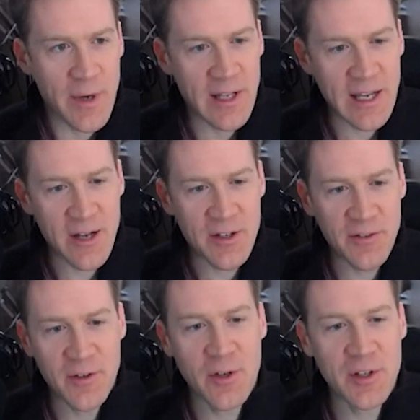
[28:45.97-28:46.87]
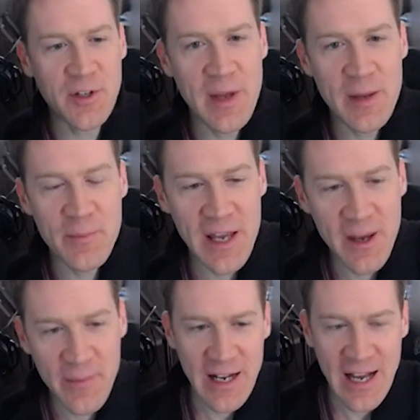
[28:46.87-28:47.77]
About like how difficult it may
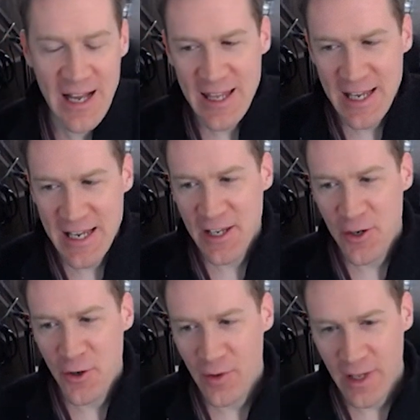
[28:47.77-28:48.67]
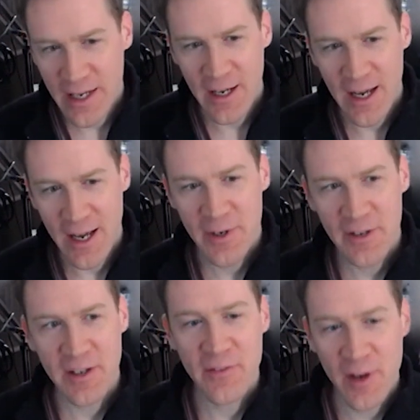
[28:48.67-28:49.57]
be. I mean, I think, you know, like I
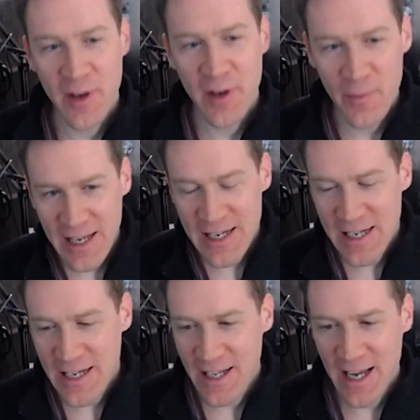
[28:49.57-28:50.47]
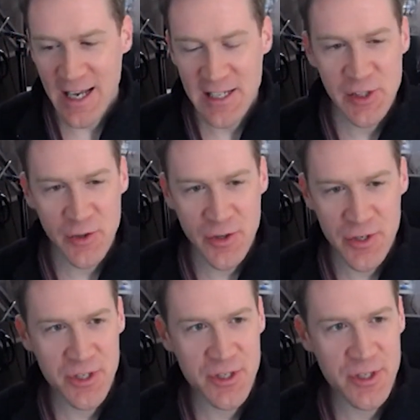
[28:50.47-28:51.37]
would give up on the idea. Like I
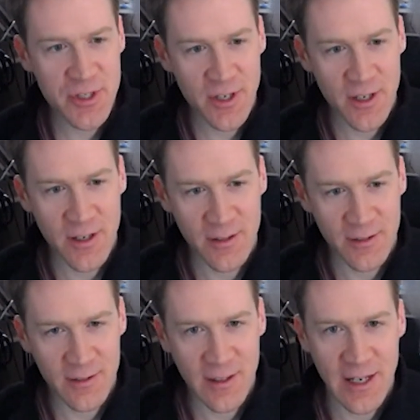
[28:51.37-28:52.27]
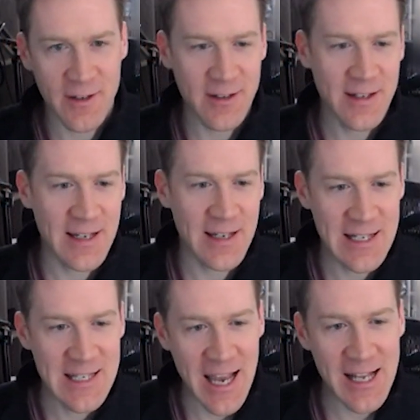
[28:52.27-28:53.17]
searched uh like
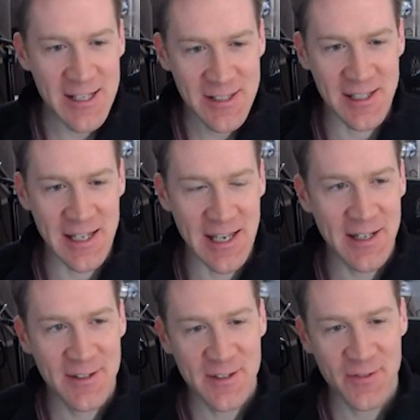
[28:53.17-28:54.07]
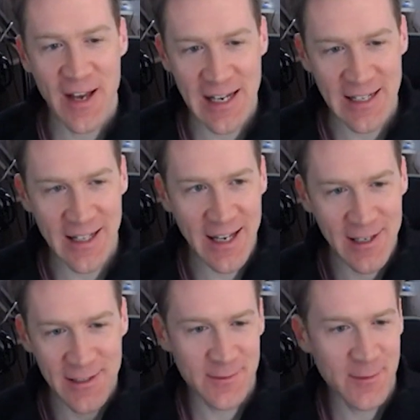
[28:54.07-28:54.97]
intensely to find
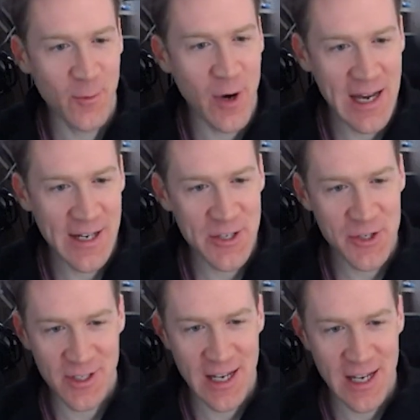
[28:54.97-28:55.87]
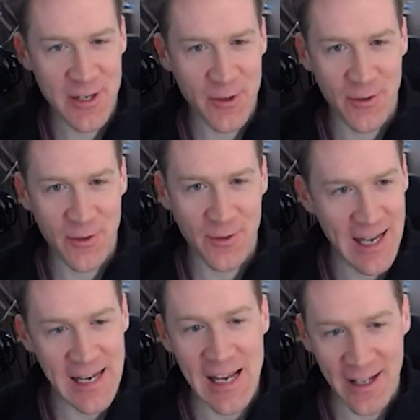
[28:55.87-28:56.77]
like why shouldn't I
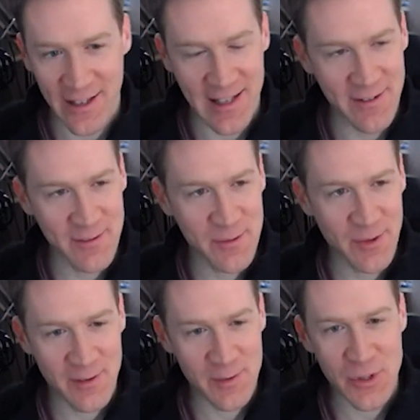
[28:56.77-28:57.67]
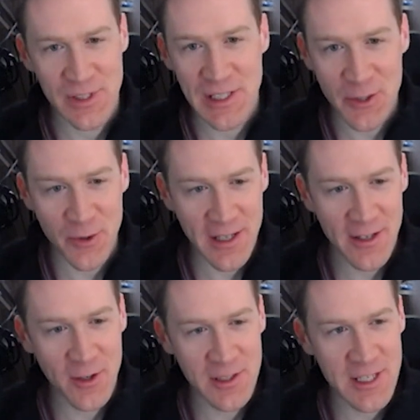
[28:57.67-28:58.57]
do the idea? Like that was what I was mostly
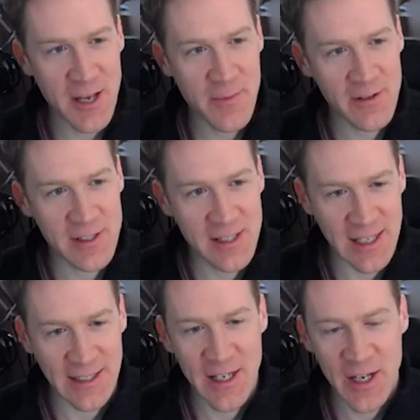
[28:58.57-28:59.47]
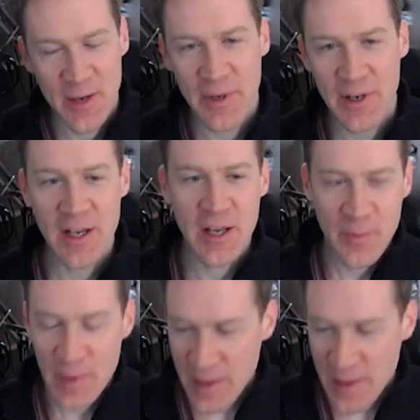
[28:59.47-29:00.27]
doing the whole time. I was like, but